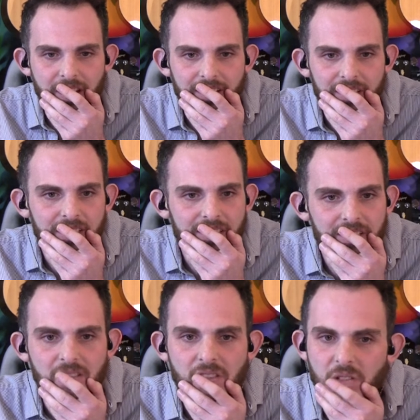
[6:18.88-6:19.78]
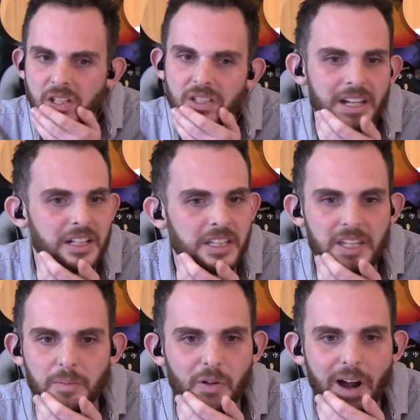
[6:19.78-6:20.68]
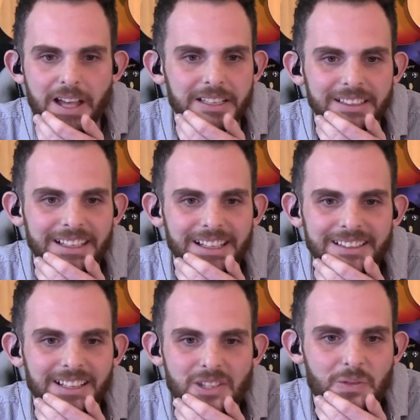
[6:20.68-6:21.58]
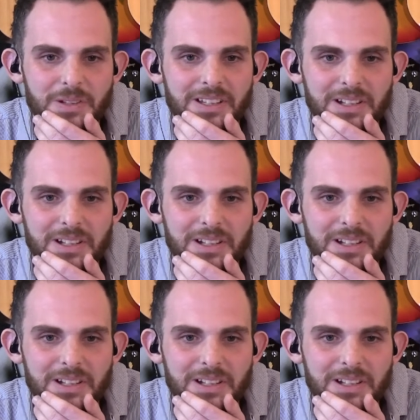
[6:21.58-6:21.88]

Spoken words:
kind of, so just kind of keep grinding, eh? That's really